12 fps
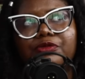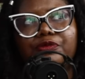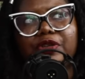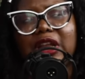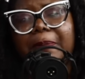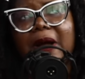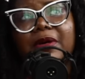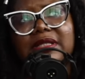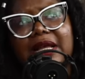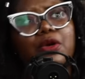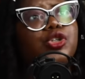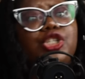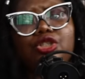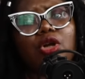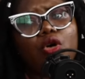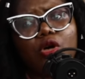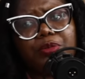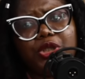Philippa was like, oh, she's not
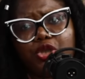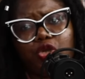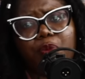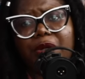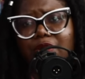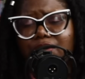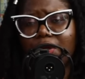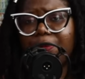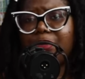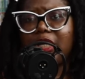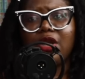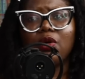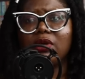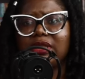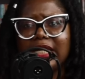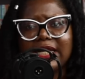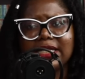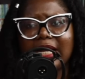called me stupid or something, or
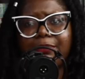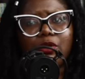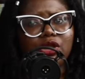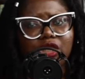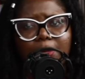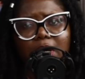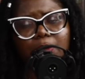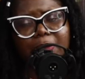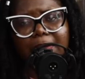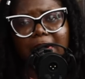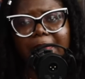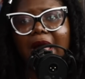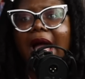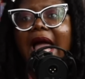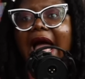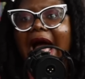said that I'm not smart, blah, blah, blah.